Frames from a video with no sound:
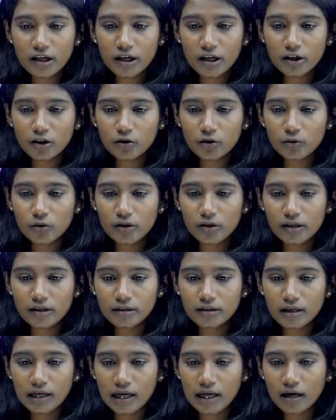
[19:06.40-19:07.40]
control
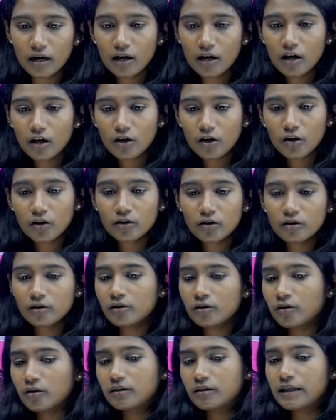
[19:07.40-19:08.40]
is our...
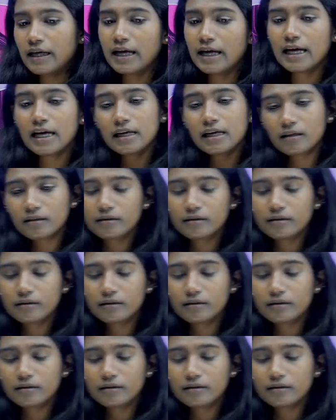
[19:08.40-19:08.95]
No. See here,